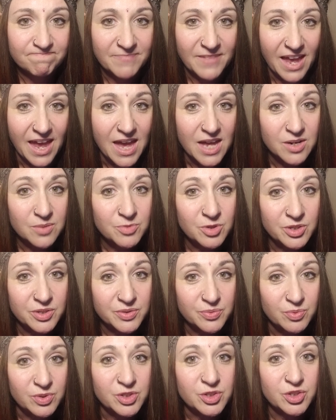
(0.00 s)
animals
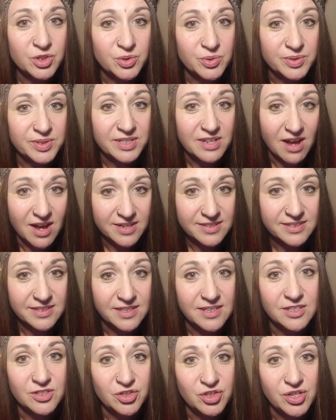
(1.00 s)
will choose not to
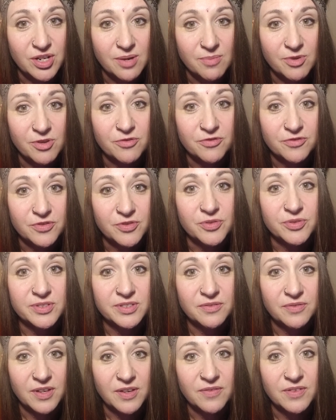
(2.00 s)
eat GMO foods
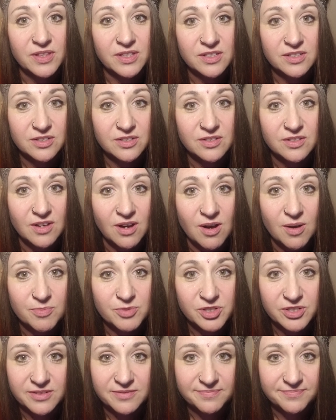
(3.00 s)
if given the
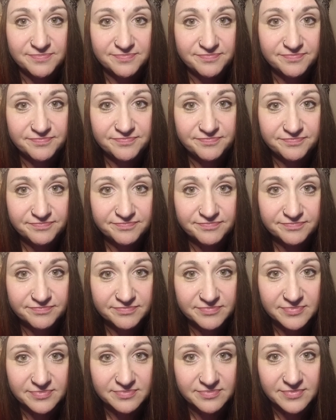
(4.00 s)
option.
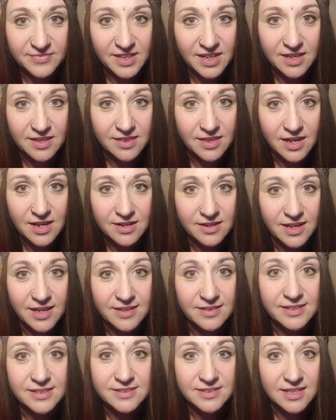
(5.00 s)
They
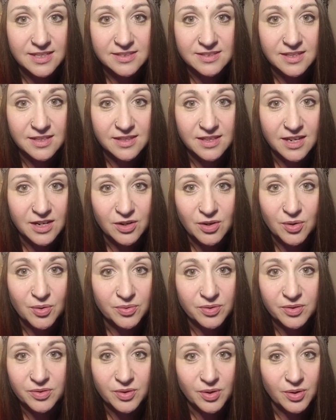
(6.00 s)
innately sense it. They know
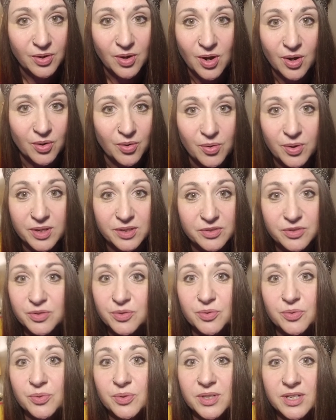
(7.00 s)
that they're not going
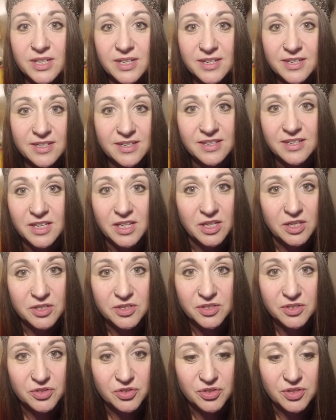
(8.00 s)
to eat
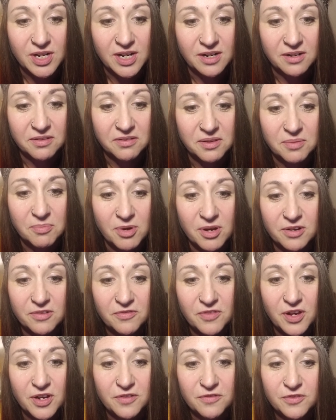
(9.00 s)
genetically
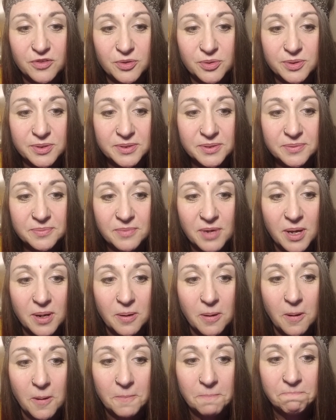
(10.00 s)
modified foods at
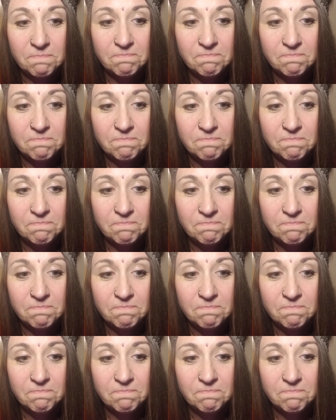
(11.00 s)
all.